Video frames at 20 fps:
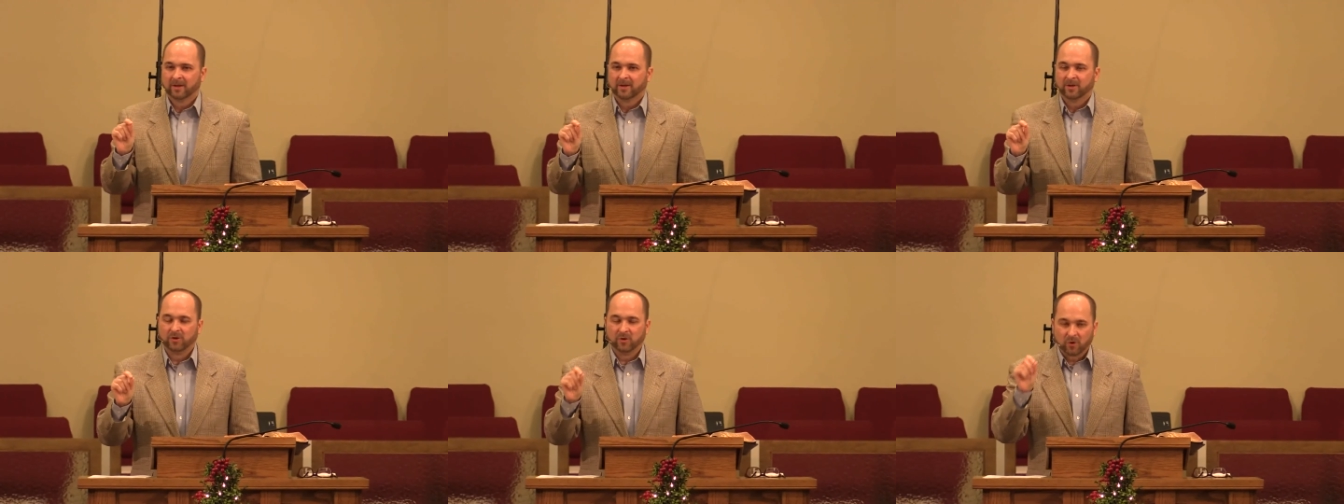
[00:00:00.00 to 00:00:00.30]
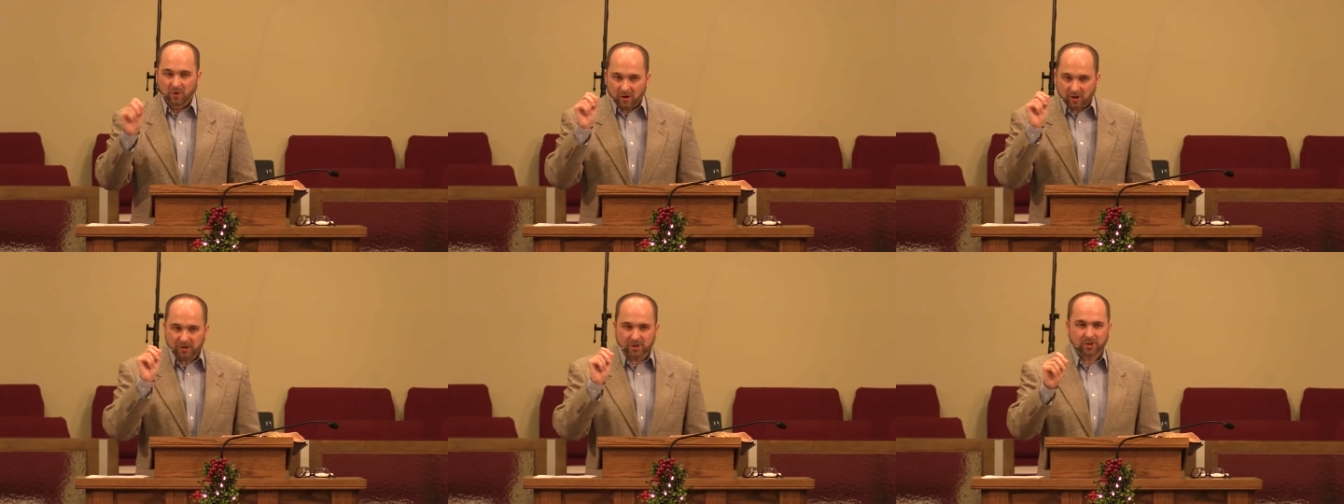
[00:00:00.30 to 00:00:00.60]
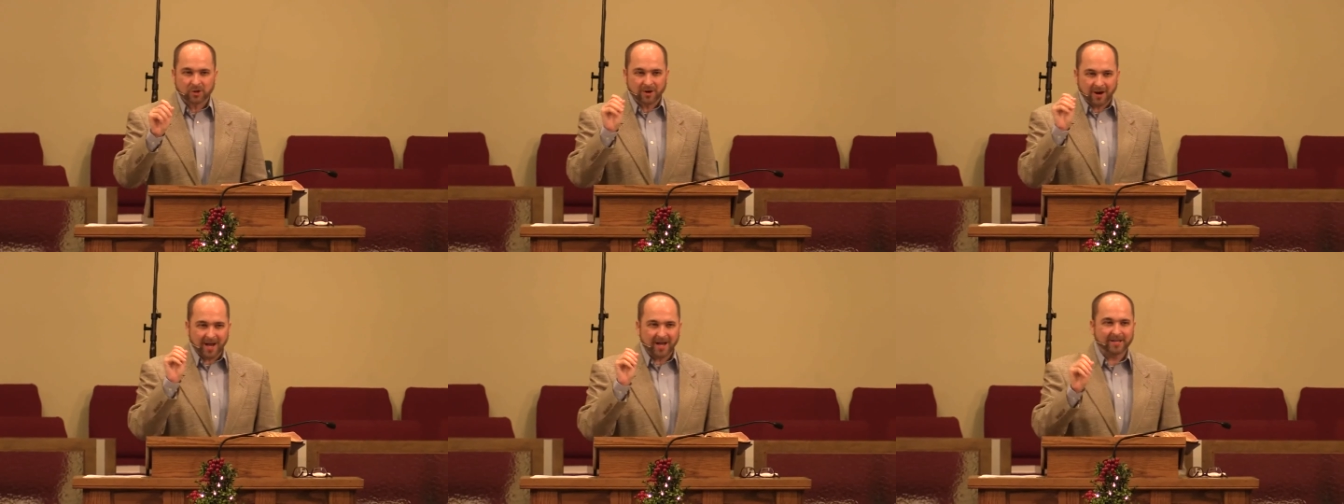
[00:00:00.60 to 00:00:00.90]
your
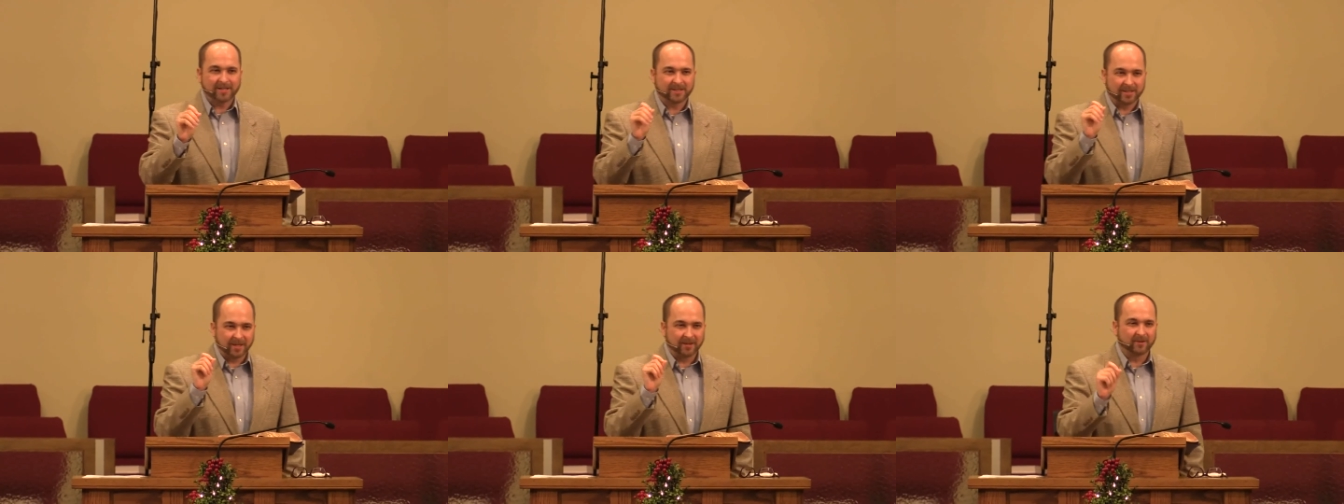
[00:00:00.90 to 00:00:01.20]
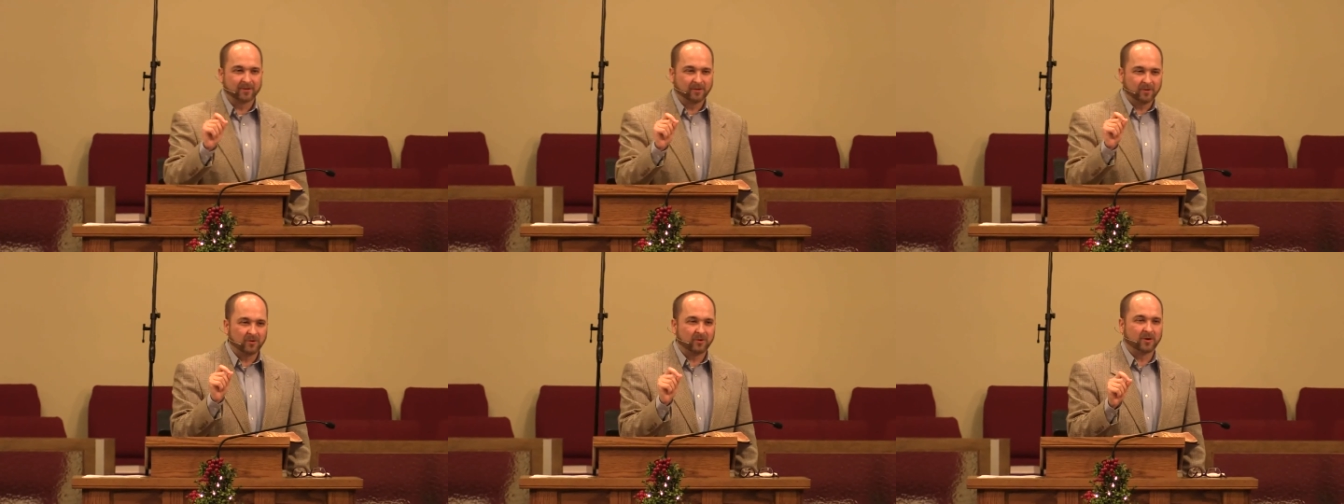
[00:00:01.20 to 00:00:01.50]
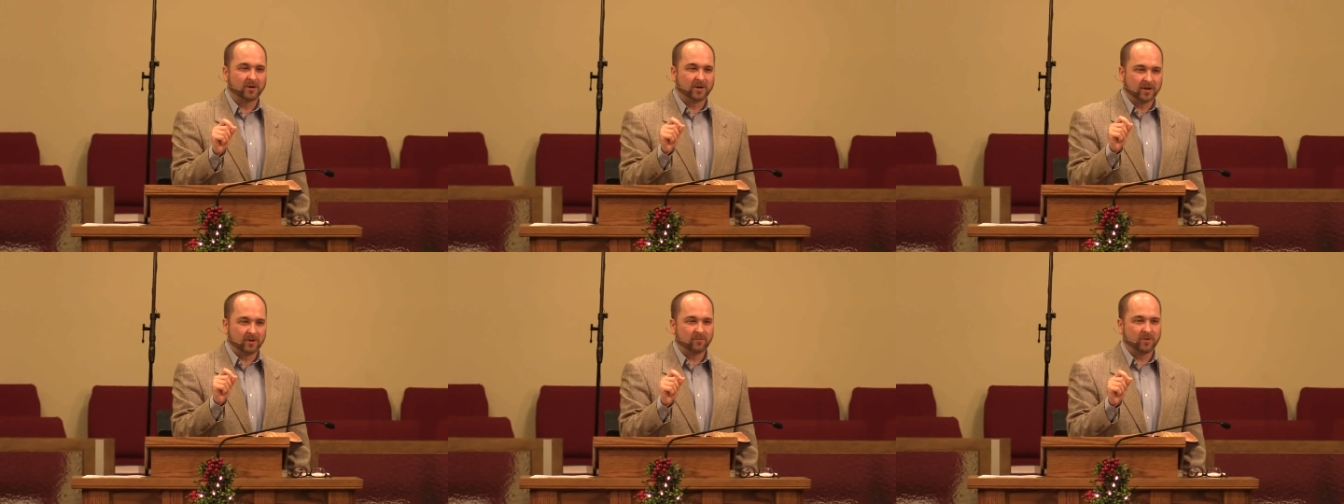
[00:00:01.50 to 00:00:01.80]
trust in the
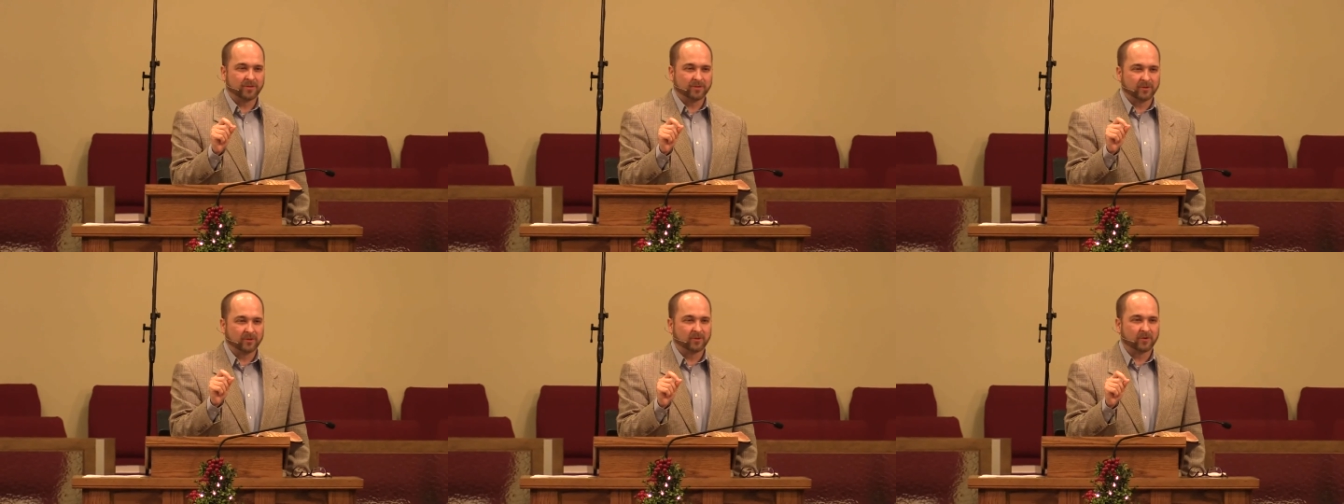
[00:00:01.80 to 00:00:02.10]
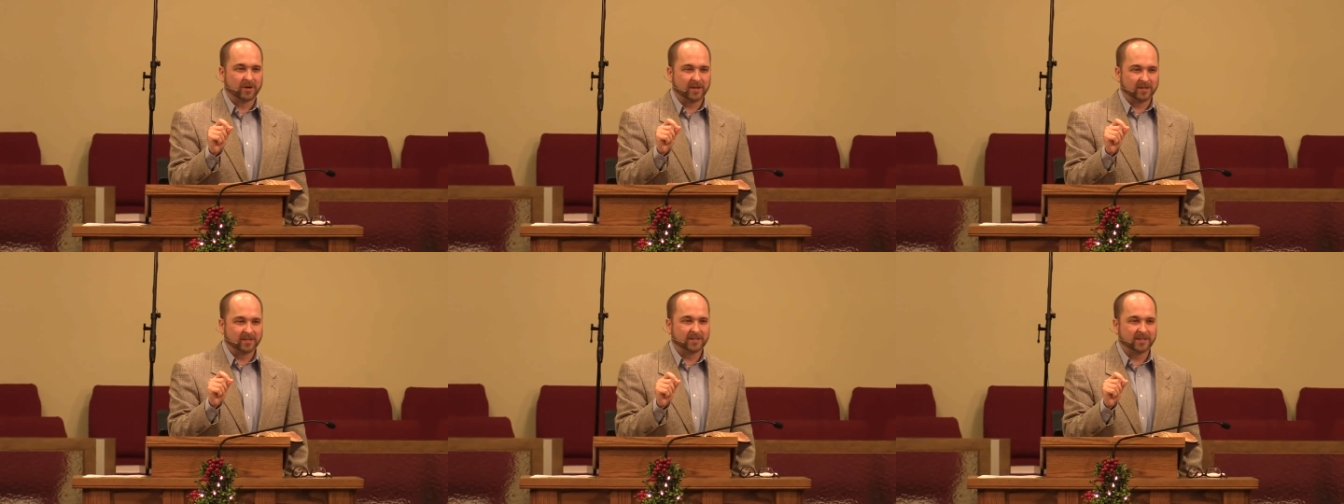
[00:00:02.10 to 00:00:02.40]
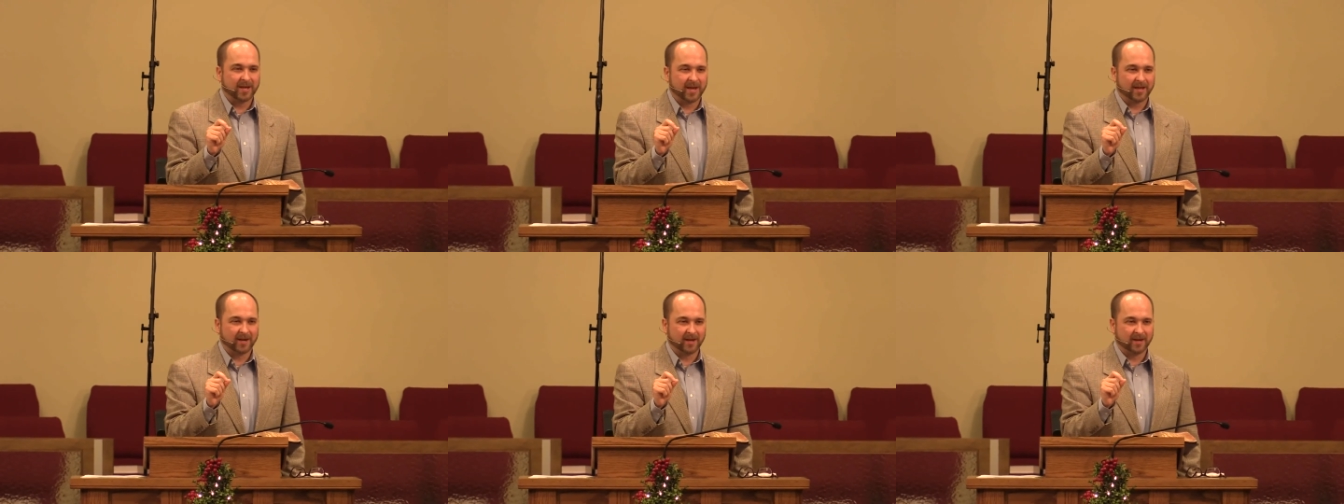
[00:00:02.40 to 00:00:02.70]
Lord and what the Lord has
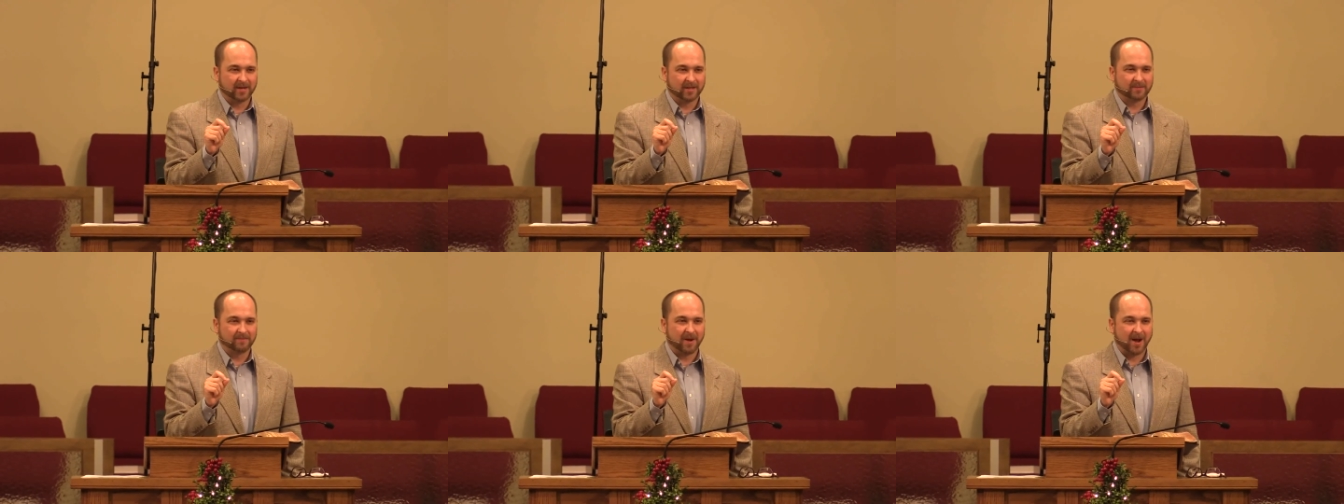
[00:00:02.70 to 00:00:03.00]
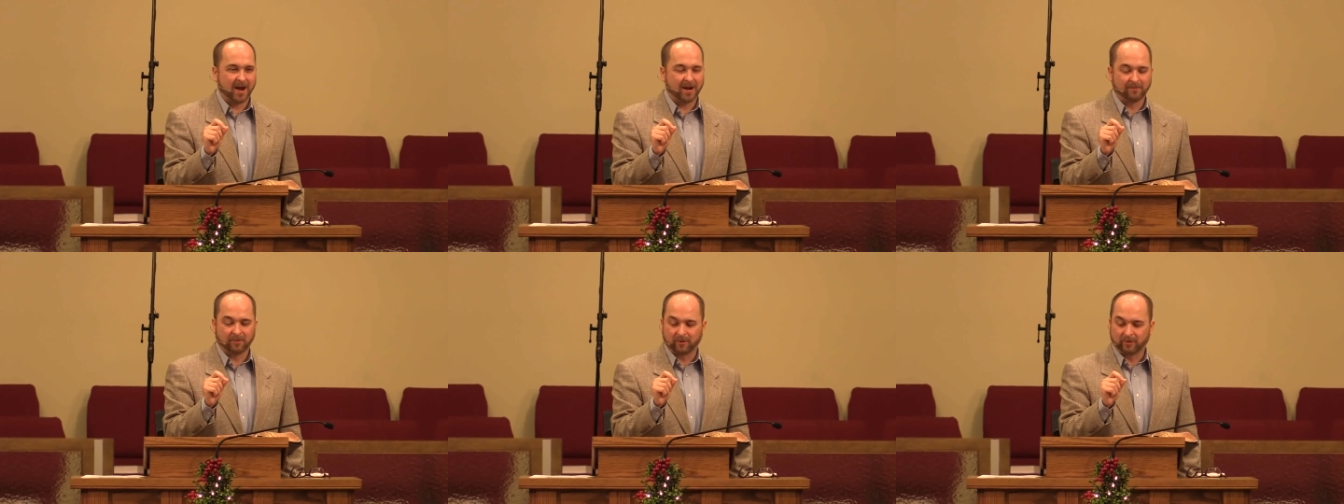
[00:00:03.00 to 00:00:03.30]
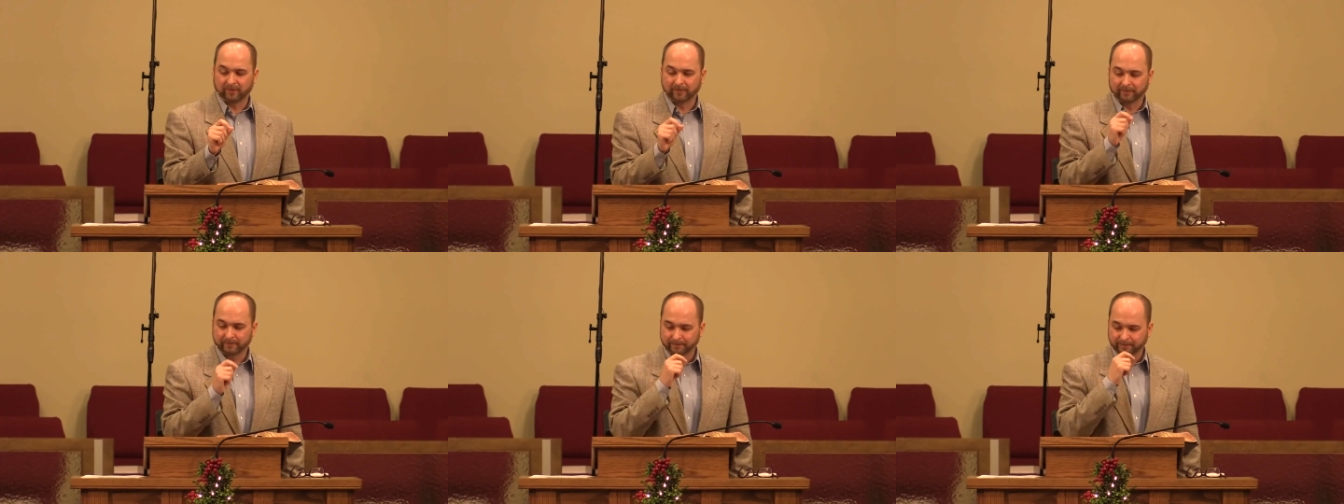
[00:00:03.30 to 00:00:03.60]
said in his Bible.